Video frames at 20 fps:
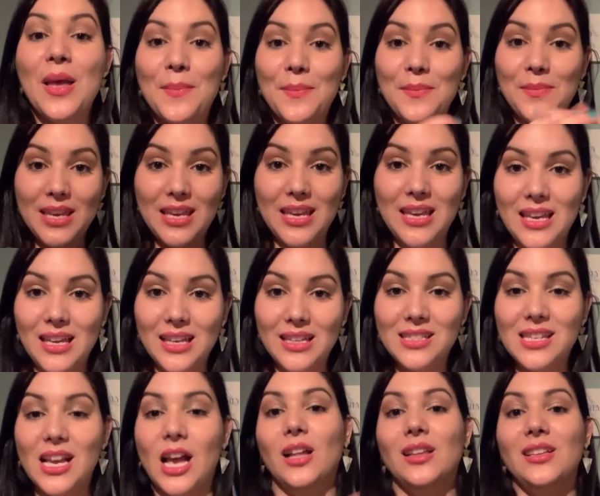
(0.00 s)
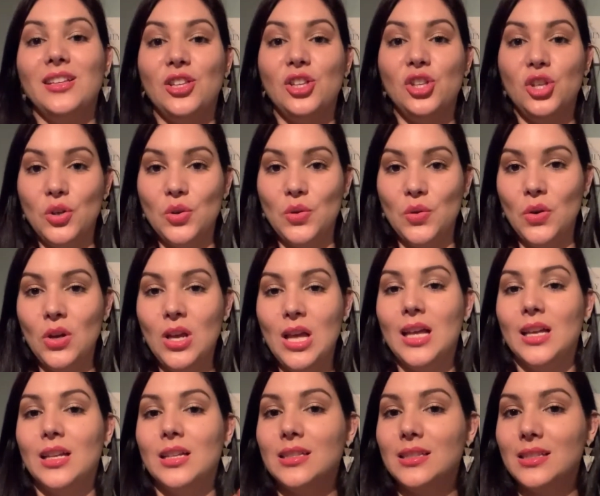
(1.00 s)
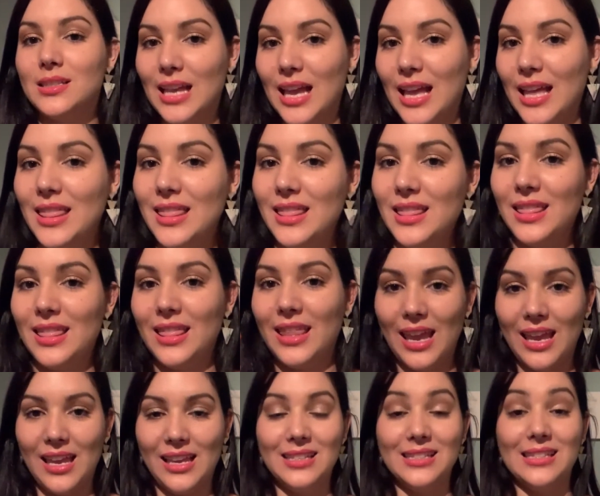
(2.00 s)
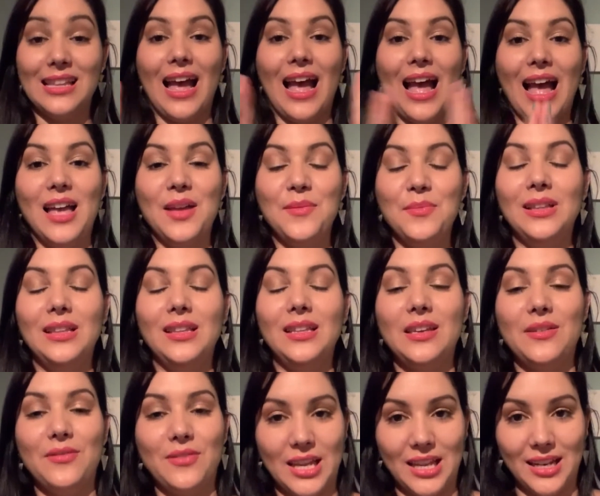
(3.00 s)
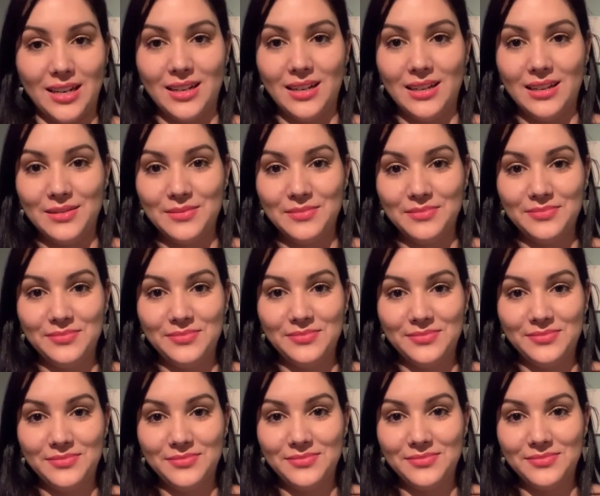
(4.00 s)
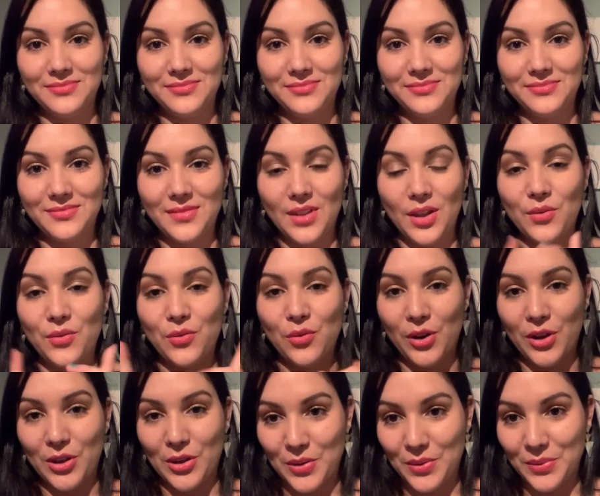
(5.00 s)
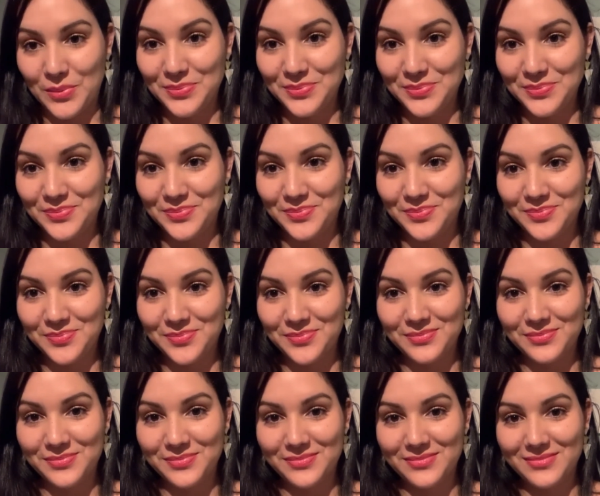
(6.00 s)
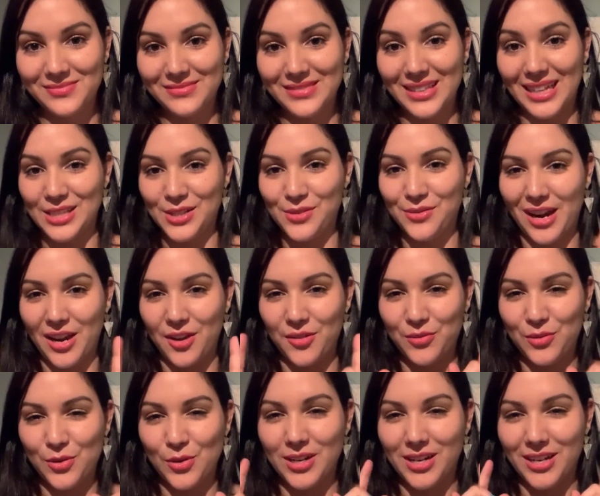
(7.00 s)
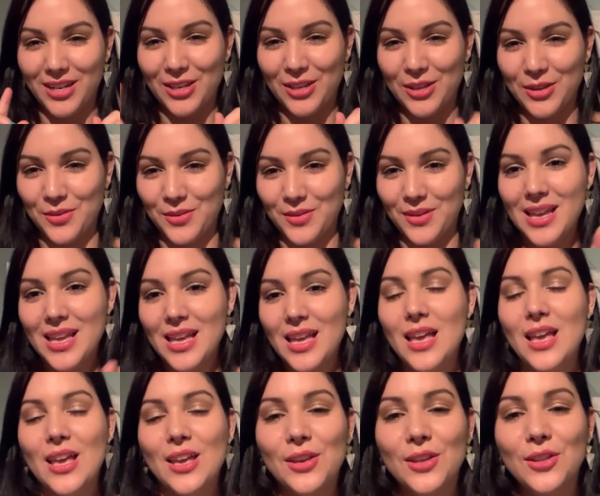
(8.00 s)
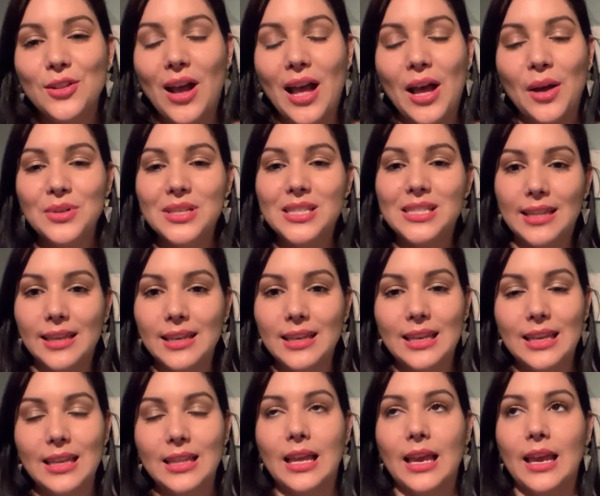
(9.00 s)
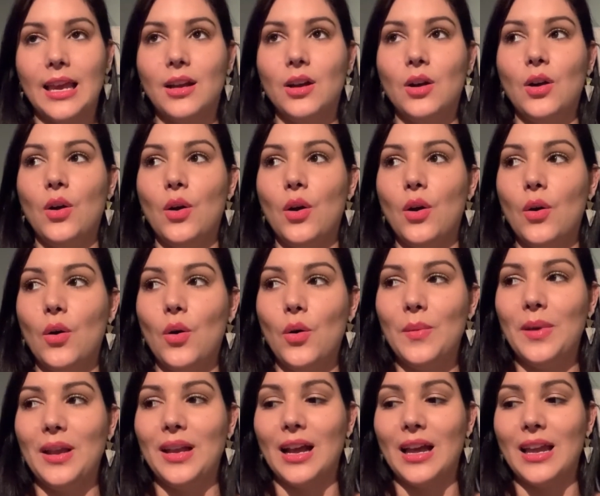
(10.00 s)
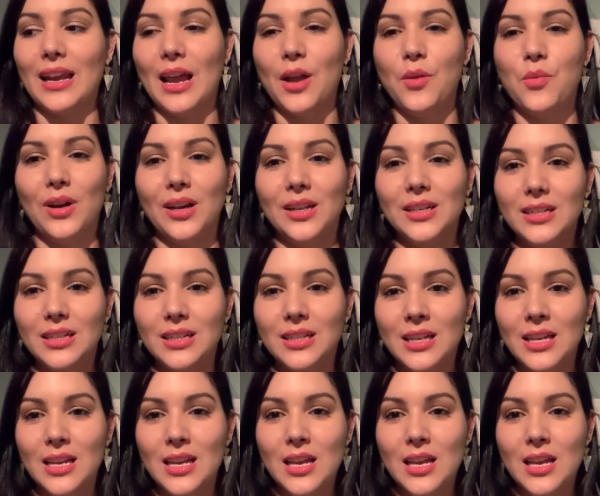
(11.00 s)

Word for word: me telling you ten things that I believe in for you. That's right, for you. You know, I was thinking like, oh my God, I want to